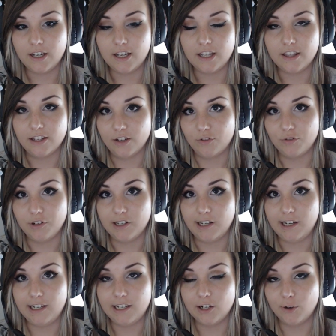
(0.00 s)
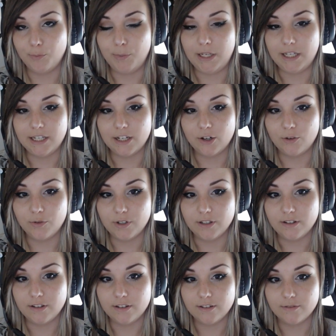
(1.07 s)
Not really. They're mean. They
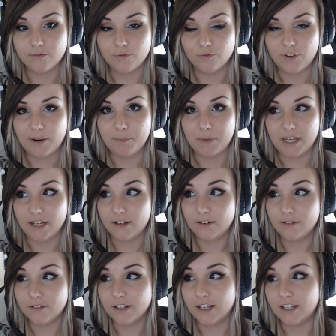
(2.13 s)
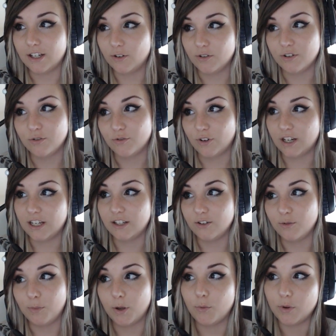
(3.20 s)
always run me. Like, they always run
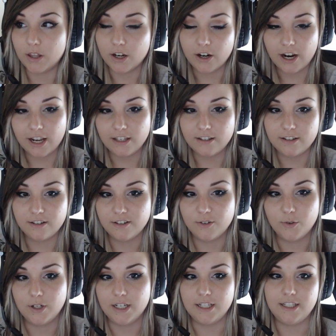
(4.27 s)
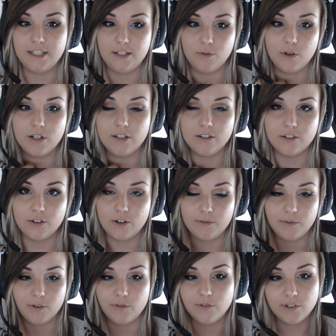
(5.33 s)
into me with their heads when I see one. So I'm
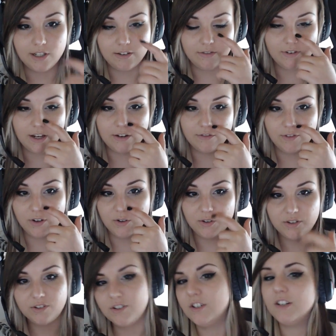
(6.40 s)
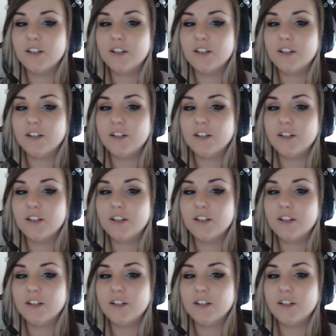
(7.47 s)
not really a fan of goats.